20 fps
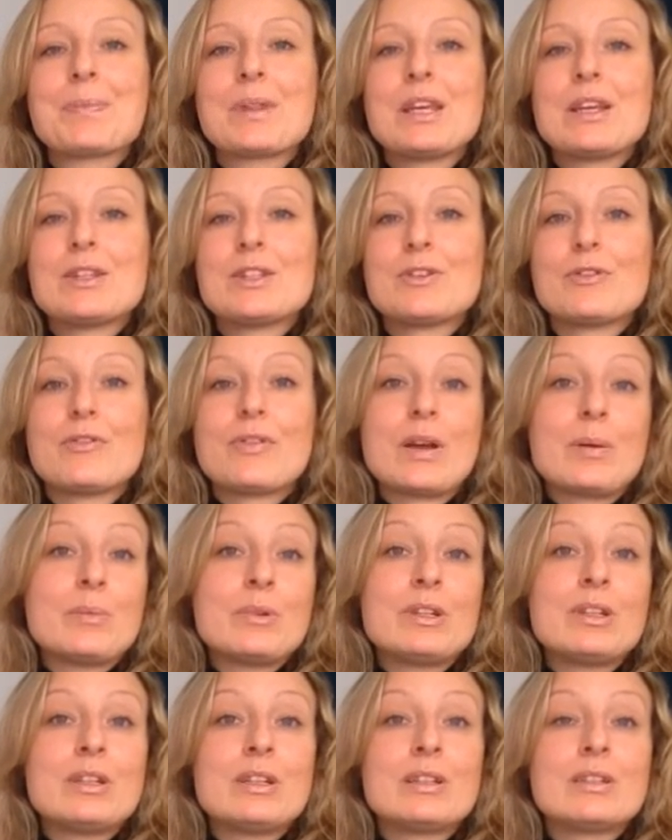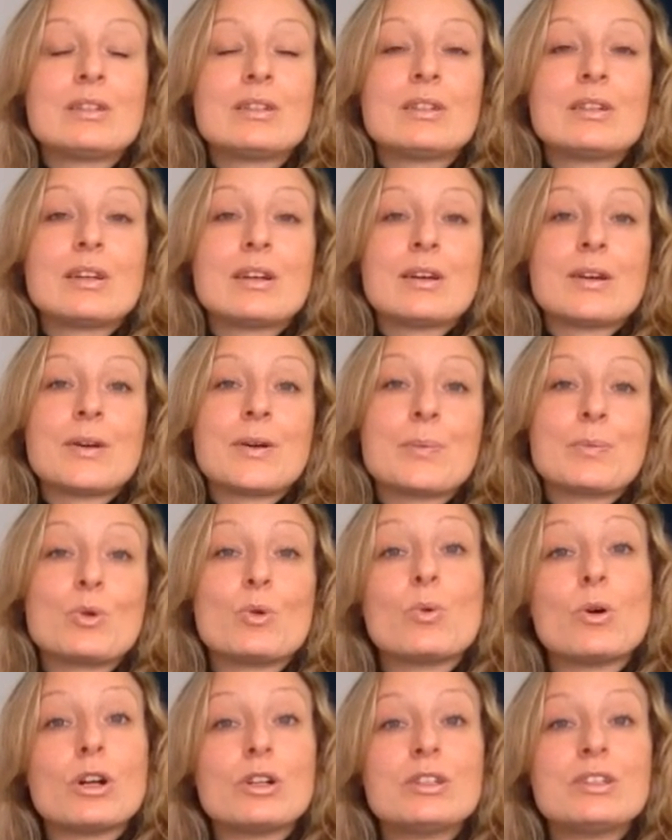It's a feminine
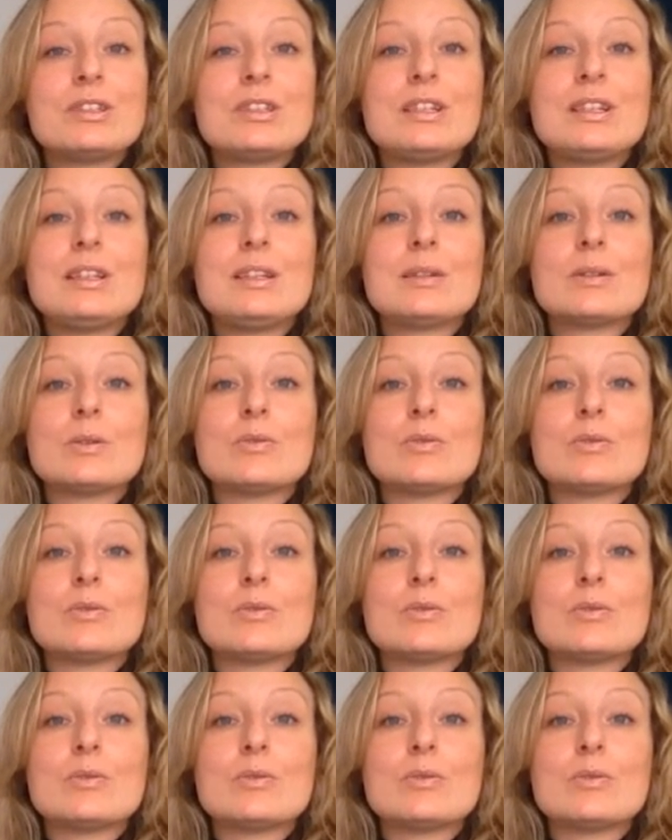quality.